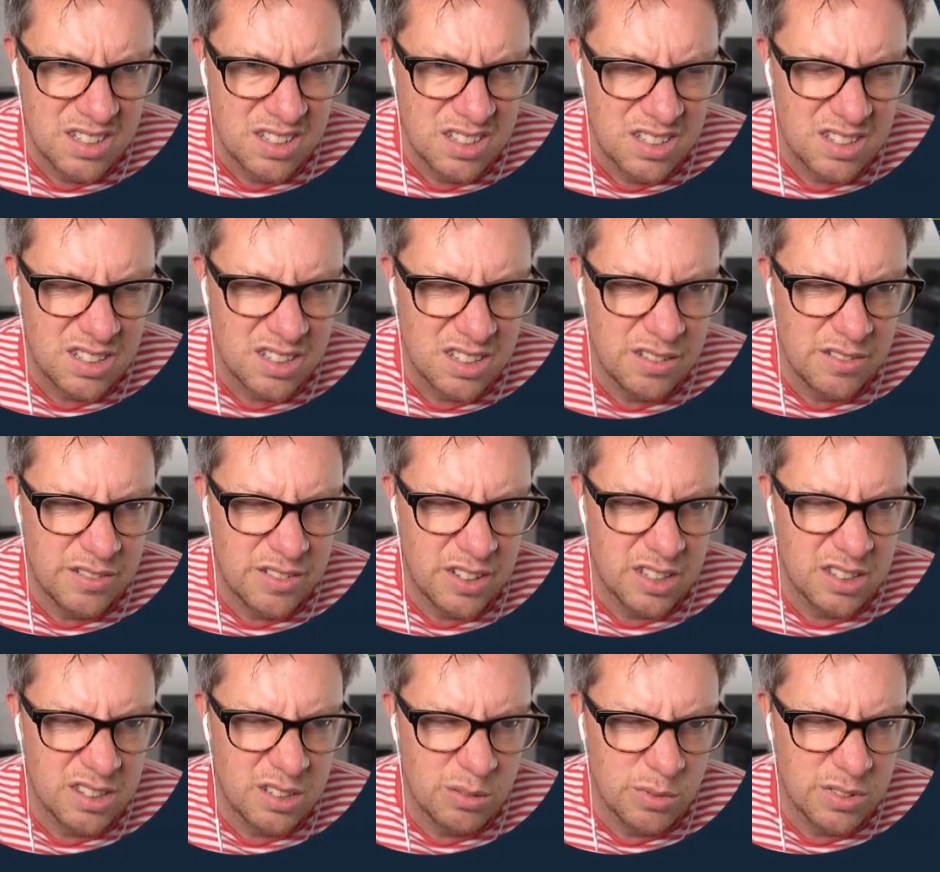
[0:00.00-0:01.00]
So it
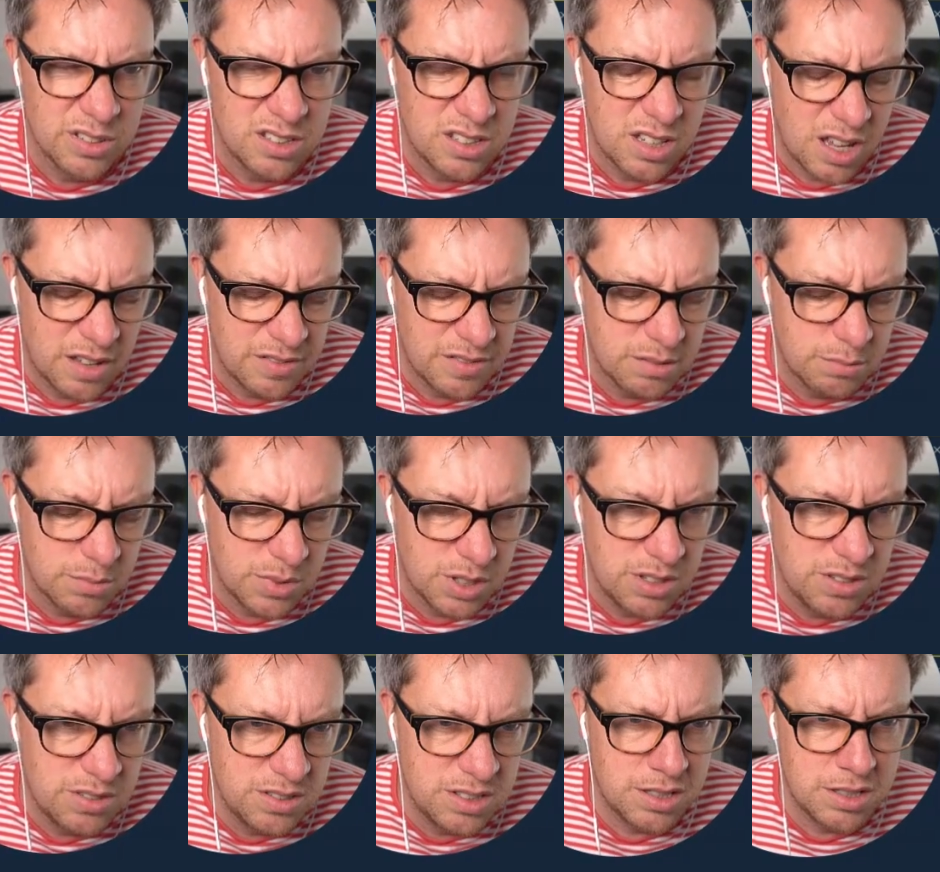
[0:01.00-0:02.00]
thinks it wants to have some
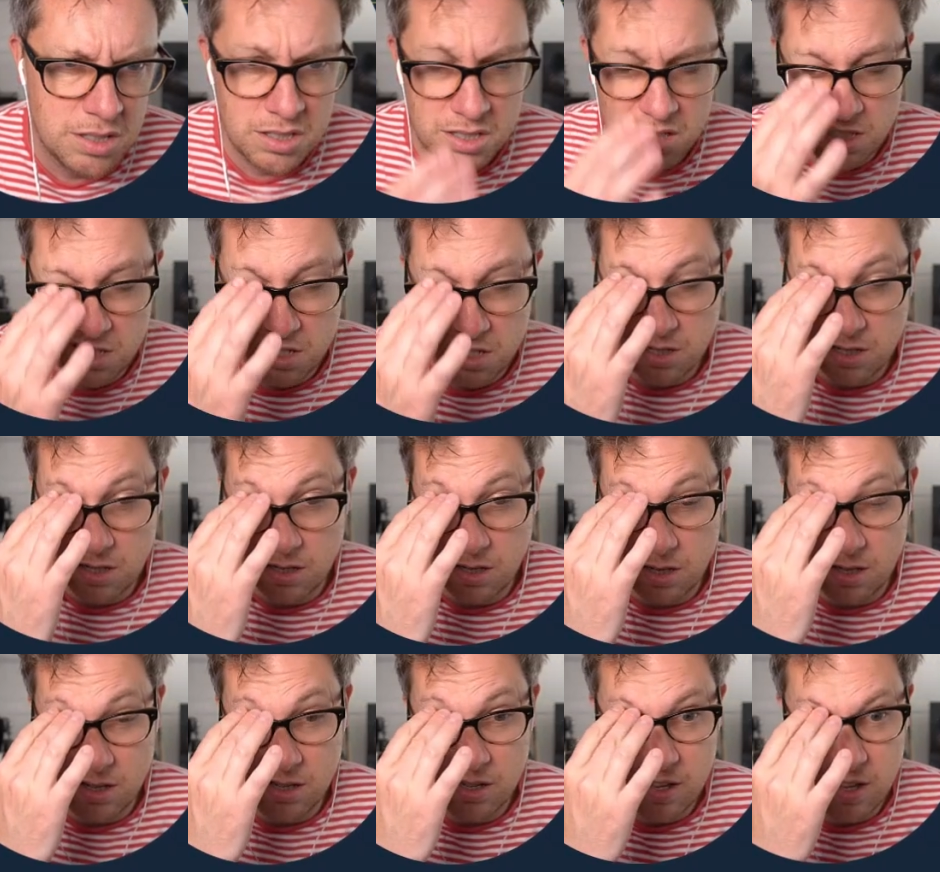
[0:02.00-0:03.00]
usings.
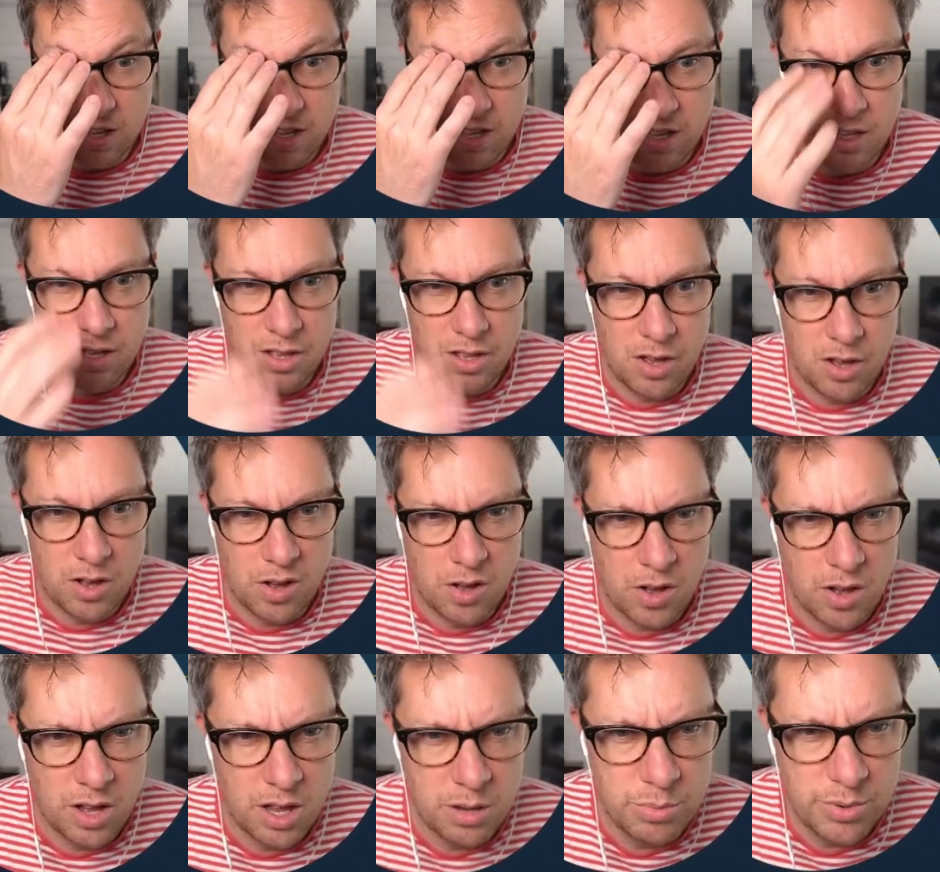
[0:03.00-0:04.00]

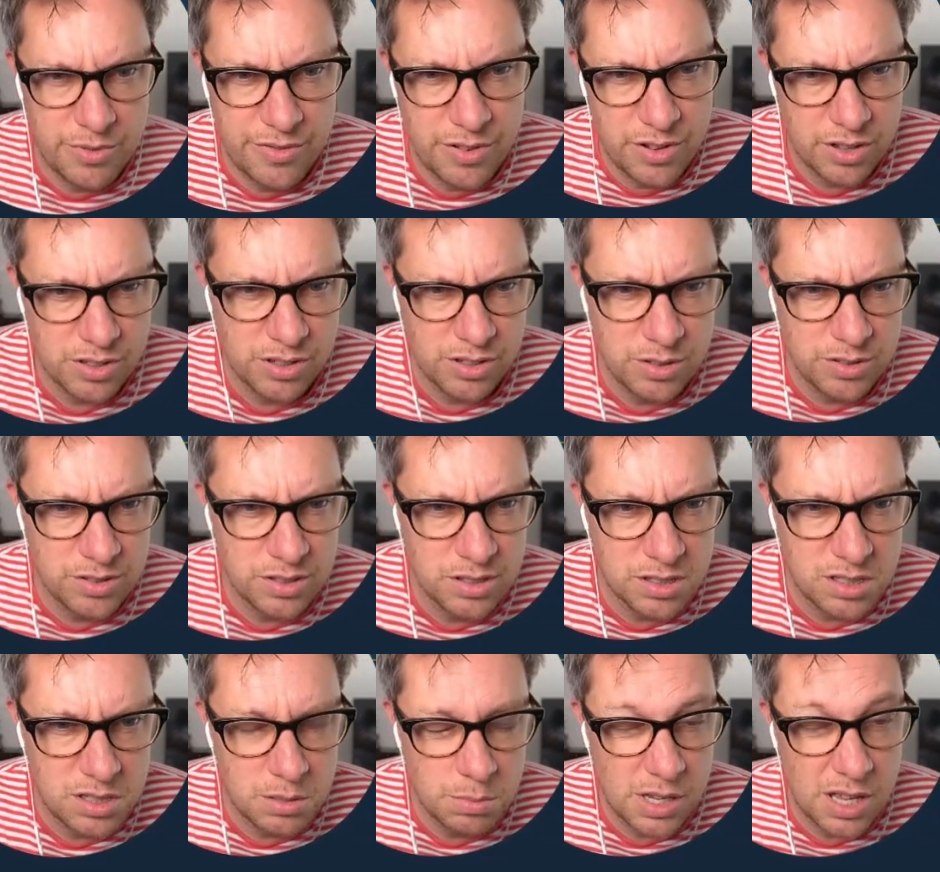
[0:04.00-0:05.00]
I prefer
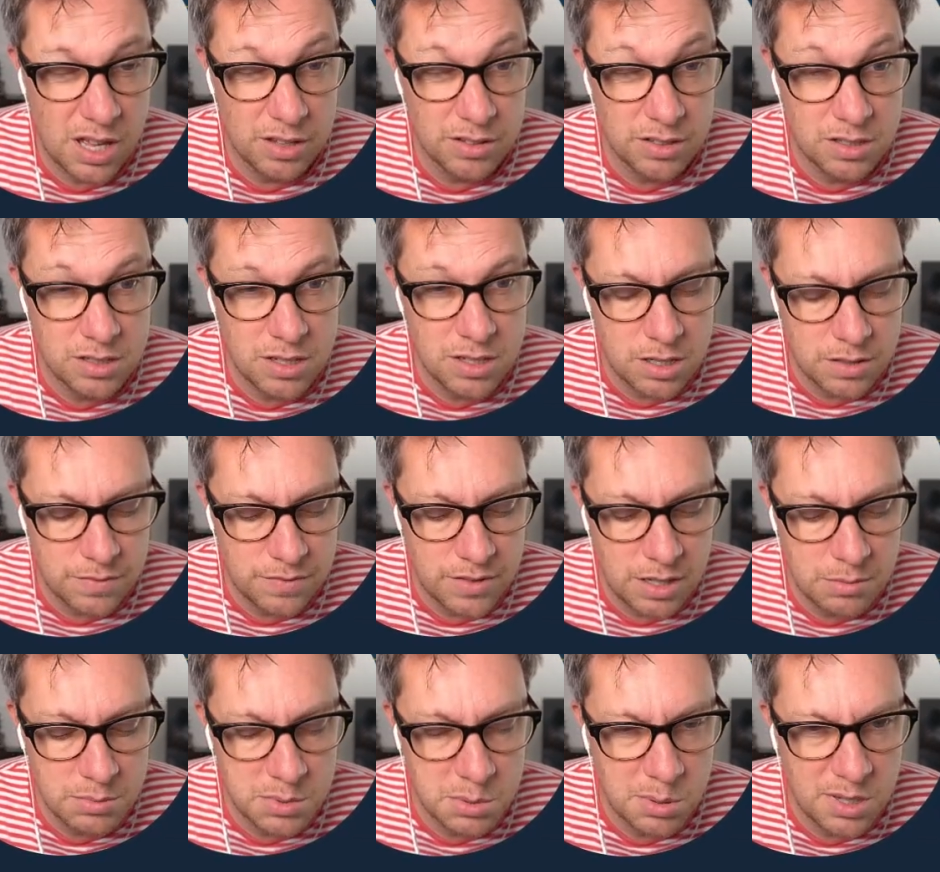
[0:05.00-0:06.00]
usings to be outside of
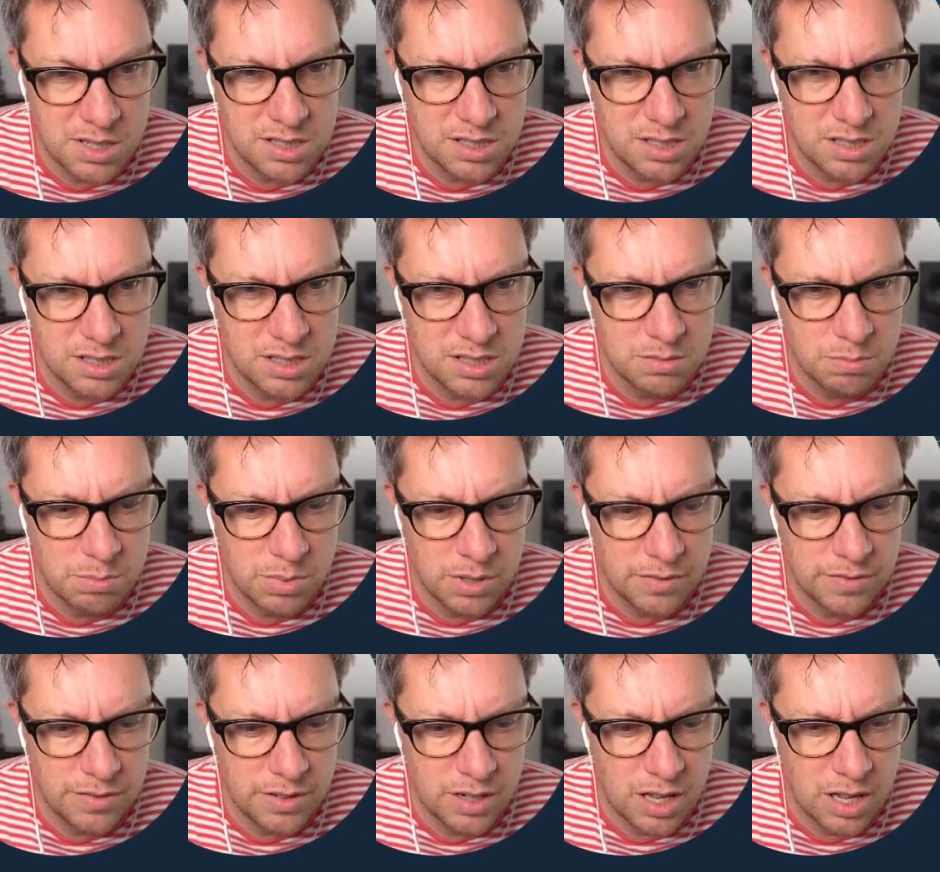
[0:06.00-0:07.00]
namespaces, but
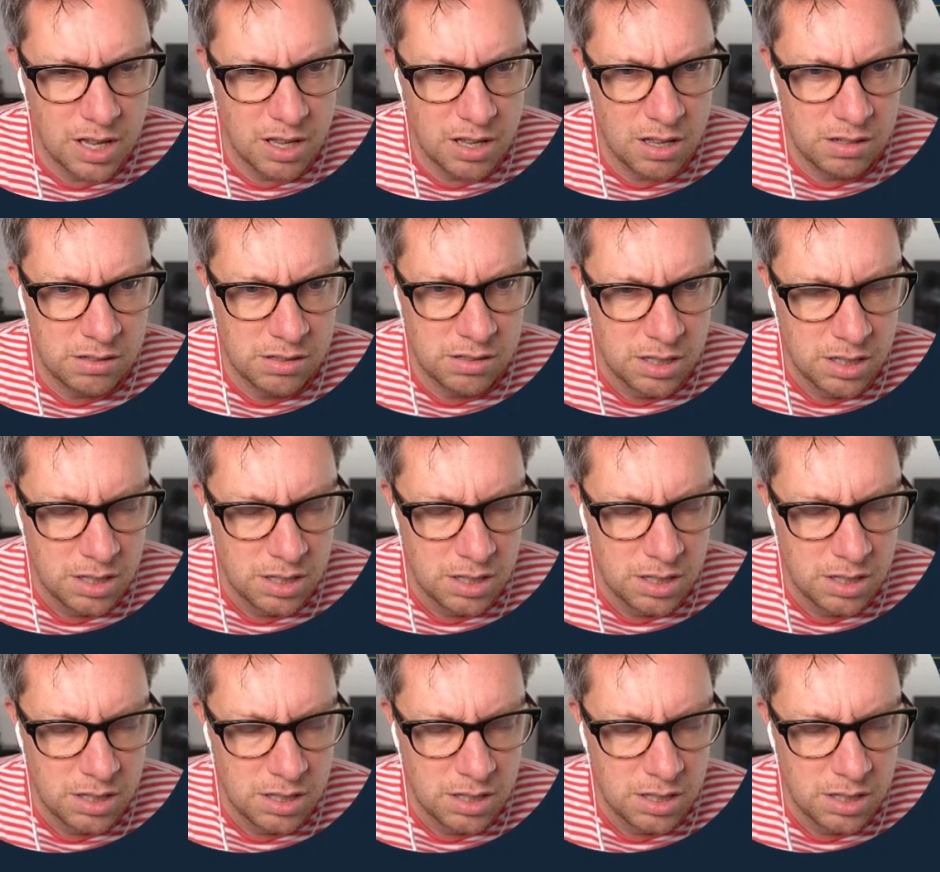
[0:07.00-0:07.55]
for now,